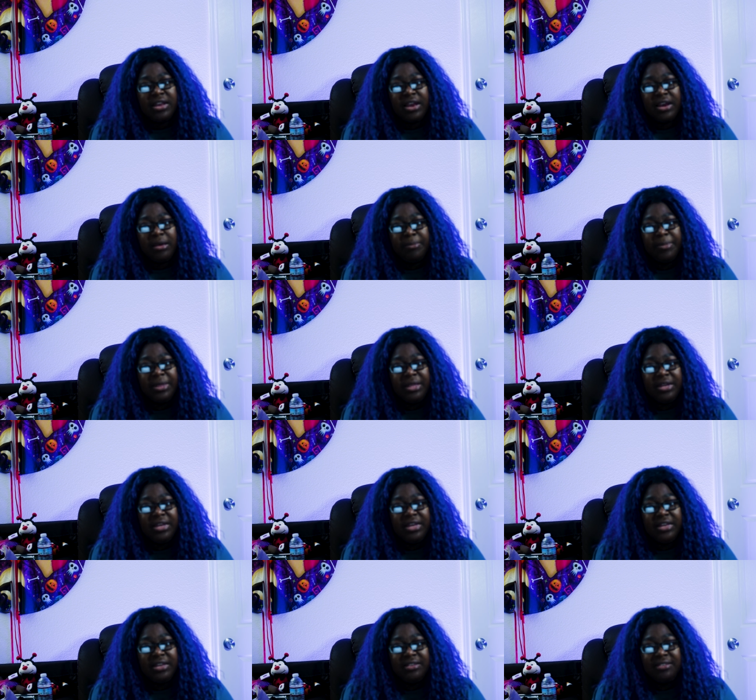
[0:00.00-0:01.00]

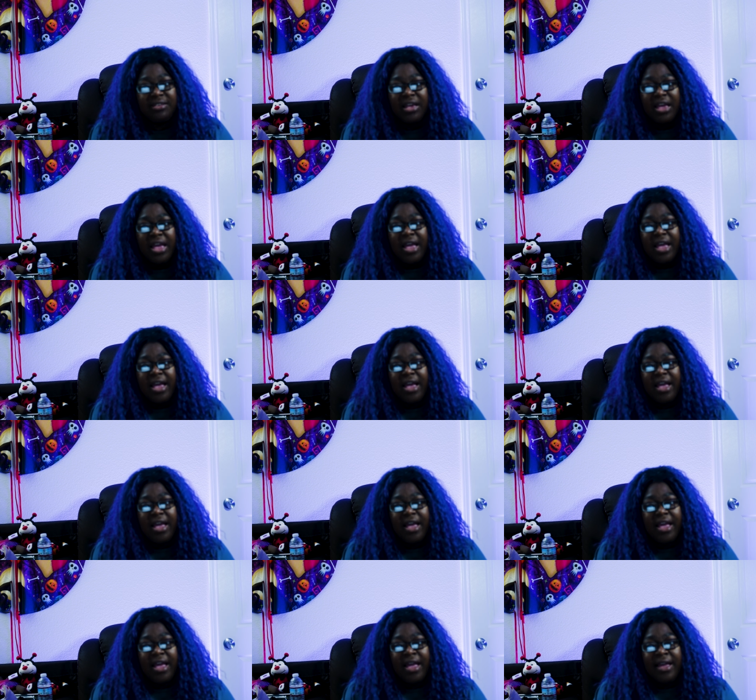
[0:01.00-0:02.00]
abilities,
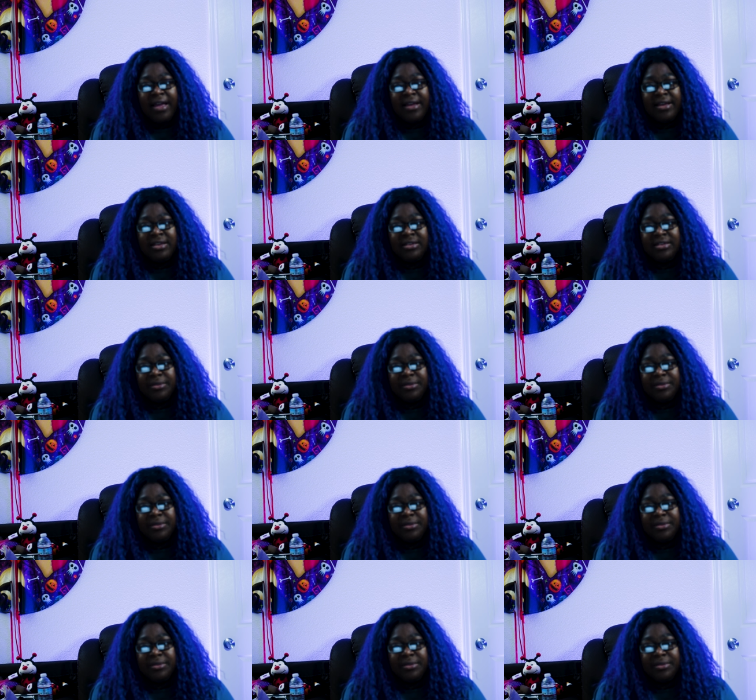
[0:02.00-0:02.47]
and